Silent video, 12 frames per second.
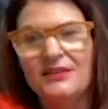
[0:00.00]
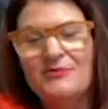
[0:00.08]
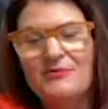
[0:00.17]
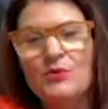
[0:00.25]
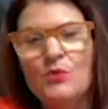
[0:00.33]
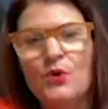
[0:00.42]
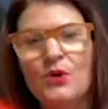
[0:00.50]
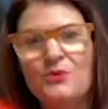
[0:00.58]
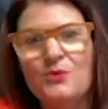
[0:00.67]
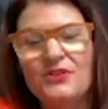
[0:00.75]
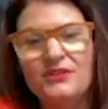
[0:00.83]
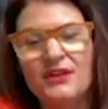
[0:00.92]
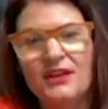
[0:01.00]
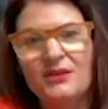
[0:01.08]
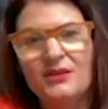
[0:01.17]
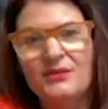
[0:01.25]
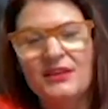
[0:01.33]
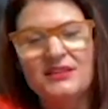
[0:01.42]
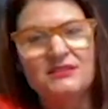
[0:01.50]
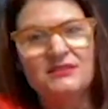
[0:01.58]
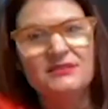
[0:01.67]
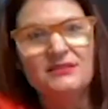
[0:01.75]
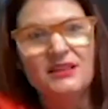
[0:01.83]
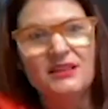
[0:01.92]
they've been working with
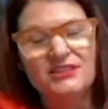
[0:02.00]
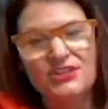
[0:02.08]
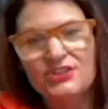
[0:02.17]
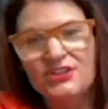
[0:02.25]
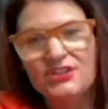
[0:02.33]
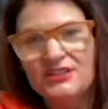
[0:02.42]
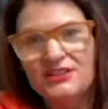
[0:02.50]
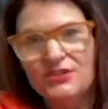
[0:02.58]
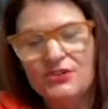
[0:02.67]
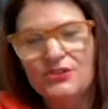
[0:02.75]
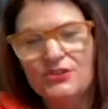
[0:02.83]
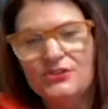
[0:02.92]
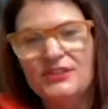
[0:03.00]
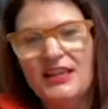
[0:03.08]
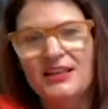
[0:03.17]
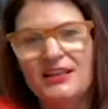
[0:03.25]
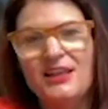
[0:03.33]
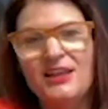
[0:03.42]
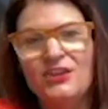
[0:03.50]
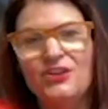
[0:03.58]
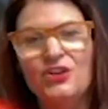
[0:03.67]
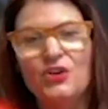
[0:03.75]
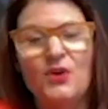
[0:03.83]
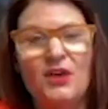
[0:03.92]
extension centers and,
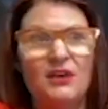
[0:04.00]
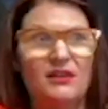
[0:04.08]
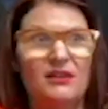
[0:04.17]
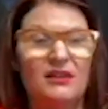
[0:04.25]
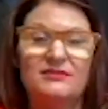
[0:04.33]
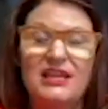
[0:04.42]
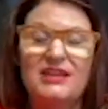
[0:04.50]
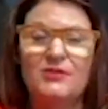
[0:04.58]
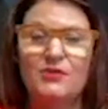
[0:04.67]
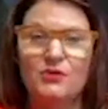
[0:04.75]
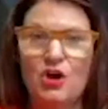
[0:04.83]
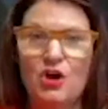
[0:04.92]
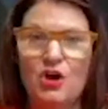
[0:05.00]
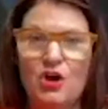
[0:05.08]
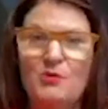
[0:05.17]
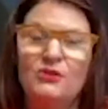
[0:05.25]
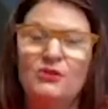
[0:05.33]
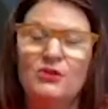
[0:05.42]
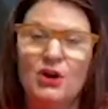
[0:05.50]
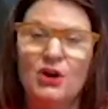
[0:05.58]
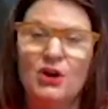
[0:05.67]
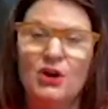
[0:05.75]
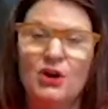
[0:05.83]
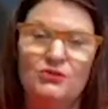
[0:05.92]
state of Oklahoma, you can go
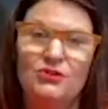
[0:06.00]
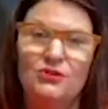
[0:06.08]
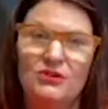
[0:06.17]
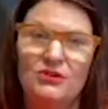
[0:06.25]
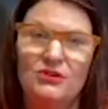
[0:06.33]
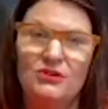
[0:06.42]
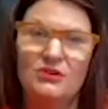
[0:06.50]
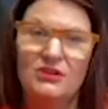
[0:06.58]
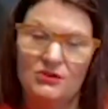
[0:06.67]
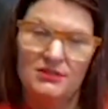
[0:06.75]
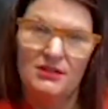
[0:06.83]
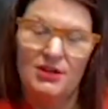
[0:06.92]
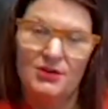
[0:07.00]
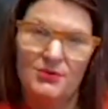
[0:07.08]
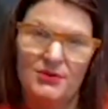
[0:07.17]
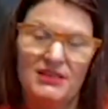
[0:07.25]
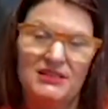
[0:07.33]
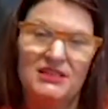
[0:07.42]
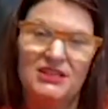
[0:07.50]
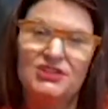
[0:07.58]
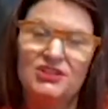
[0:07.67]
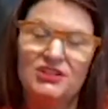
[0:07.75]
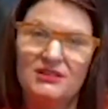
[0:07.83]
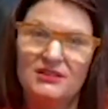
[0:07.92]
to your nearest,
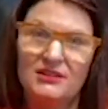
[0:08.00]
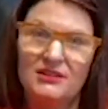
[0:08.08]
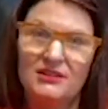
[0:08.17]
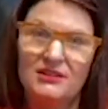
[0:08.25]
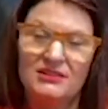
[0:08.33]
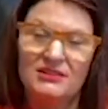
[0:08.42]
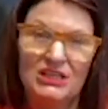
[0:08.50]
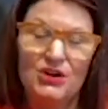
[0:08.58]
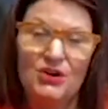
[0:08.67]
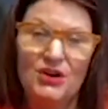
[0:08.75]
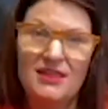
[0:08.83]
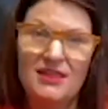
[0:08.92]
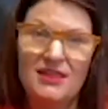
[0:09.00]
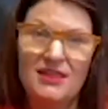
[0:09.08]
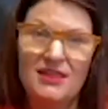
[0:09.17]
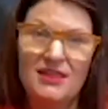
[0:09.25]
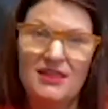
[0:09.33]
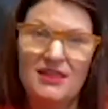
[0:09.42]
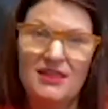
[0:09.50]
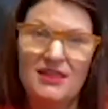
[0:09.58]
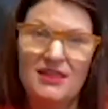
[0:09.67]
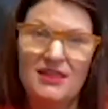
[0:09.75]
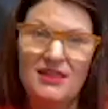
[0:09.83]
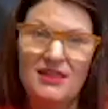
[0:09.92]
extension center, and they will
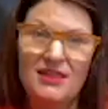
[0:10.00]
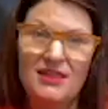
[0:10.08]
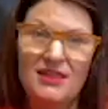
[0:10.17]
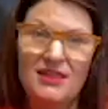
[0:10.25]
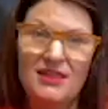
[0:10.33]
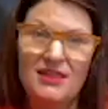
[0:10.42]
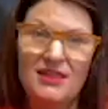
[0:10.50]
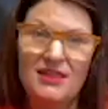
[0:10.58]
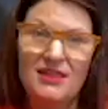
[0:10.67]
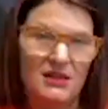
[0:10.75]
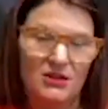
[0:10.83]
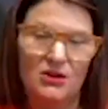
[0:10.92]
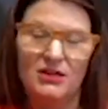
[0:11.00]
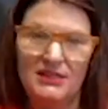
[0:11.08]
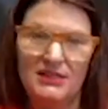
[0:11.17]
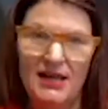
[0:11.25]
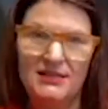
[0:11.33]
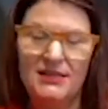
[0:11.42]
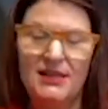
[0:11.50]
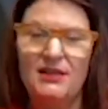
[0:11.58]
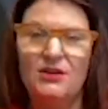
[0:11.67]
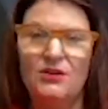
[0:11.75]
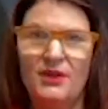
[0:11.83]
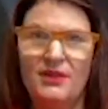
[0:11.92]
put you with immediate contact
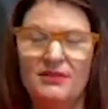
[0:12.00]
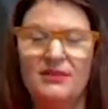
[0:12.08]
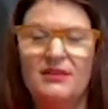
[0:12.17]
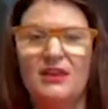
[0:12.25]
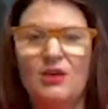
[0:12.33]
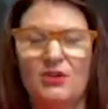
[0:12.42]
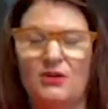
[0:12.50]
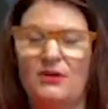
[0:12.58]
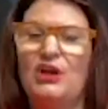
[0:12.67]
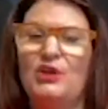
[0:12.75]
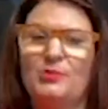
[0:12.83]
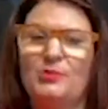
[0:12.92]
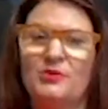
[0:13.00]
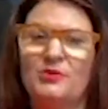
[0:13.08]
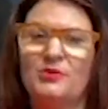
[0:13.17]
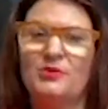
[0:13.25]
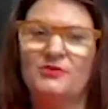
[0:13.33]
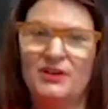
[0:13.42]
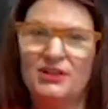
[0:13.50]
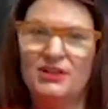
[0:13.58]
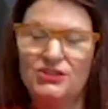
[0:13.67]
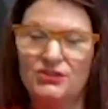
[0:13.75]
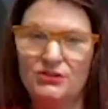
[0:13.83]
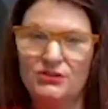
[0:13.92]
with a mental health
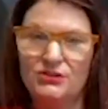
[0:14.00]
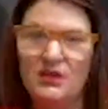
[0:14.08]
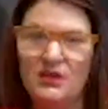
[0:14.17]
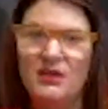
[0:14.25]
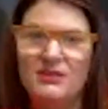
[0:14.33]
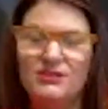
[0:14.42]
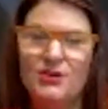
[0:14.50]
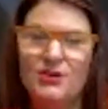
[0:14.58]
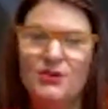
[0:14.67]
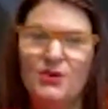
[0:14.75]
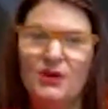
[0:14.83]
professional. And so